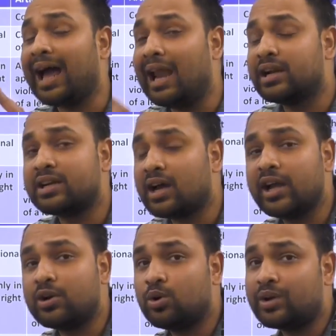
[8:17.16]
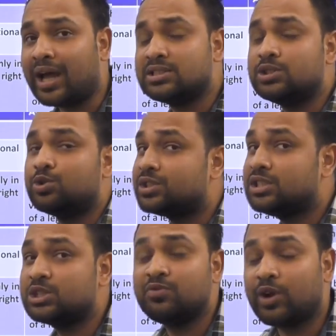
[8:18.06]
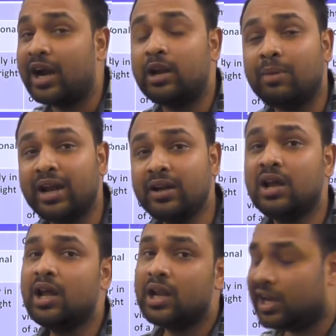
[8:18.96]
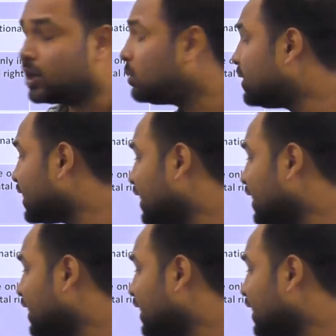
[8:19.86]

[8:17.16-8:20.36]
Calcutta High Court has the jurisdiction for Andaman and Nicobar